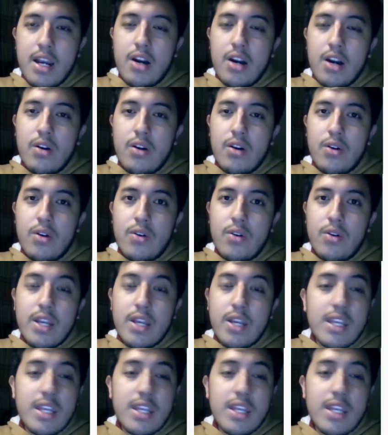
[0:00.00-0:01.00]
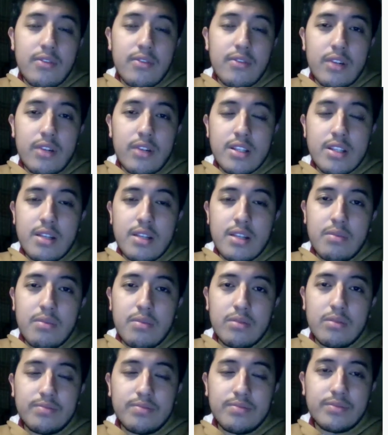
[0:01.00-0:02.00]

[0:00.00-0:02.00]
reading, for example,